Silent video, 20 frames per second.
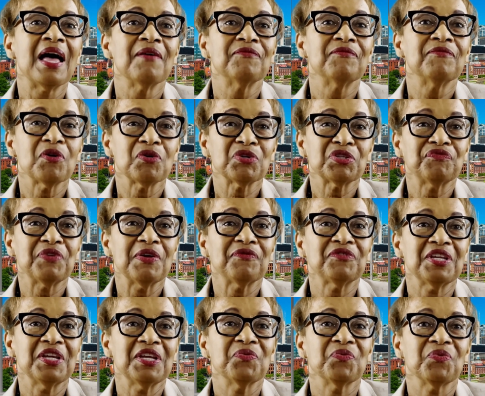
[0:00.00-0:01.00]
Verse
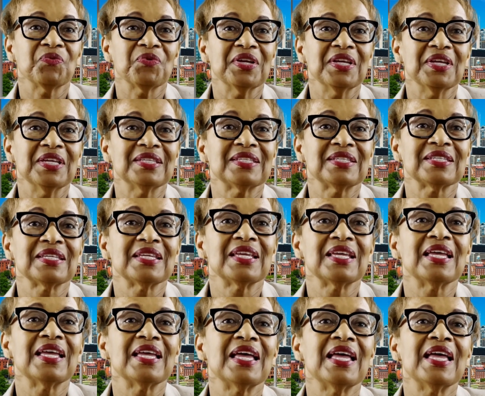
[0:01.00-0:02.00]
15 reads,
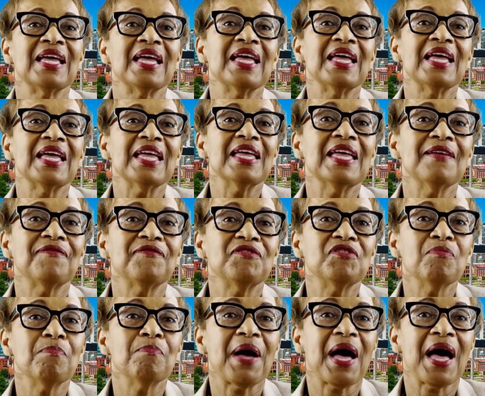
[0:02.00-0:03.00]
"If
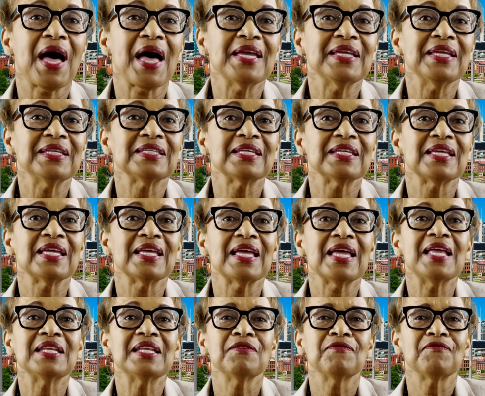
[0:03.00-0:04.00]
you bite
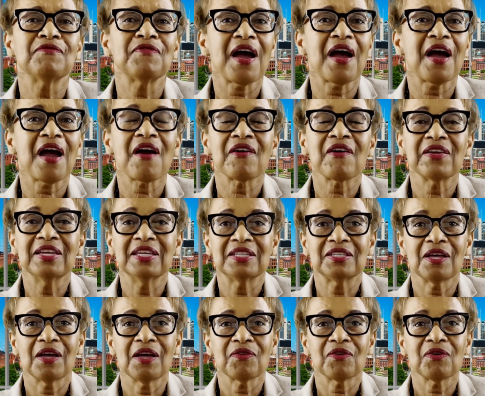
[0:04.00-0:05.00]
and devour
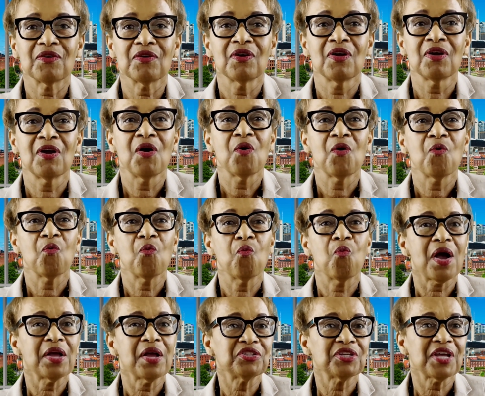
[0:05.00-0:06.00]
each other,
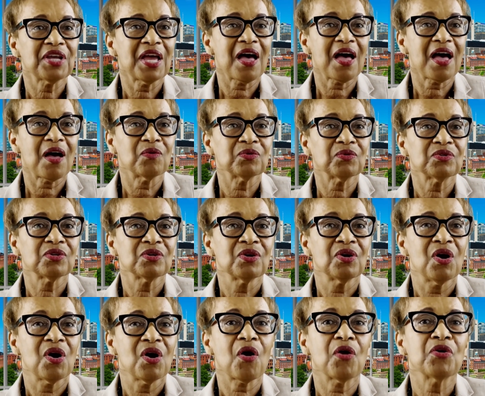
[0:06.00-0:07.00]
watch out,
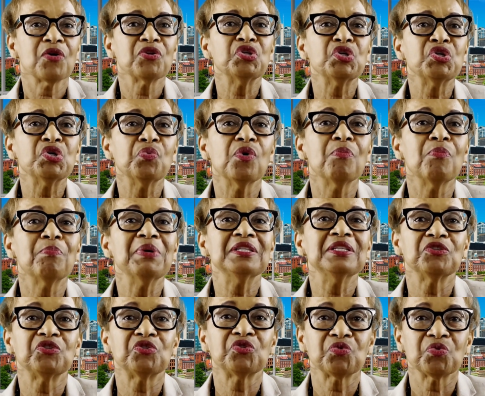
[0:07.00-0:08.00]
or you will be
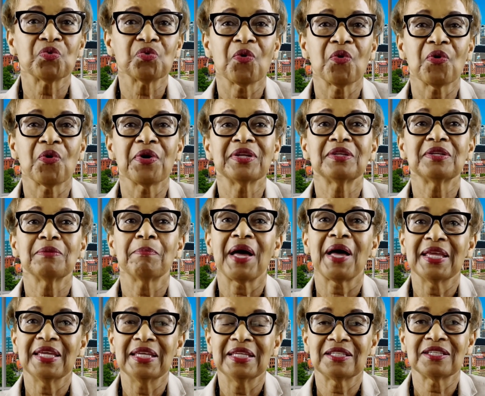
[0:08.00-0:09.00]
destroyed
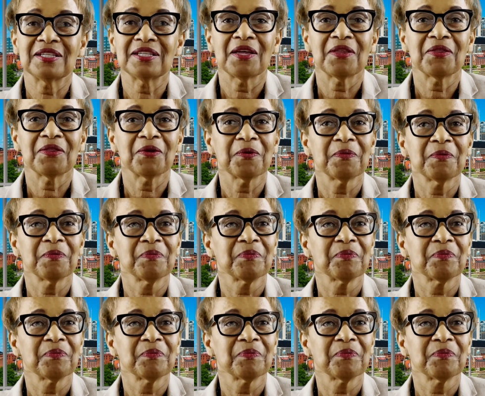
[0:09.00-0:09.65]
by each other."